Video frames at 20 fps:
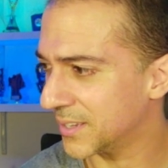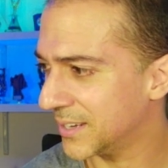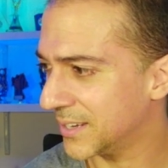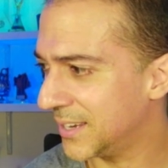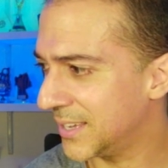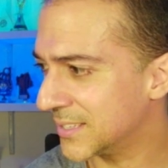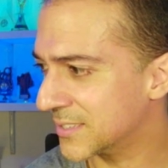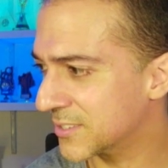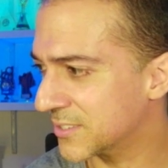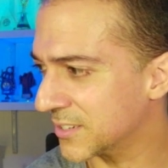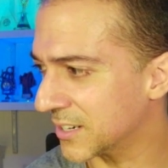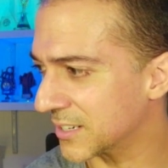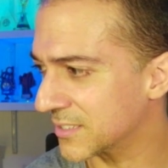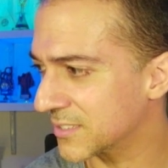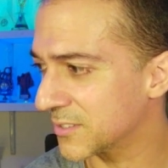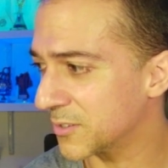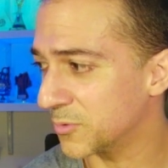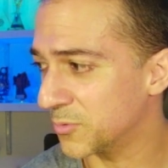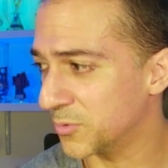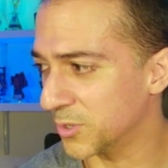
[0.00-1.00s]
Let's
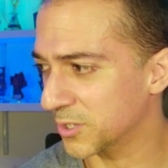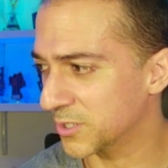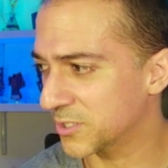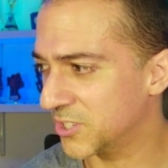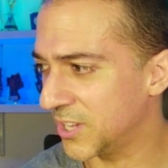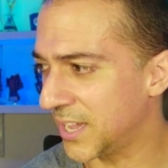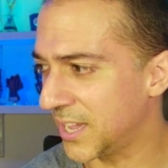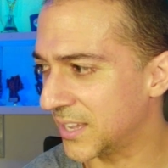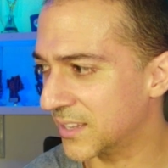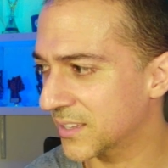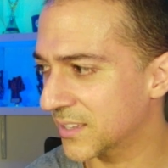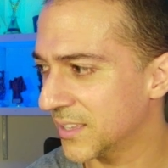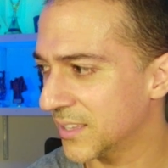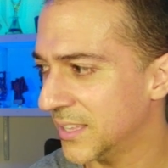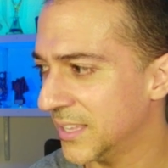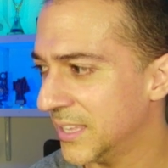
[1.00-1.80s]
start. Rook check,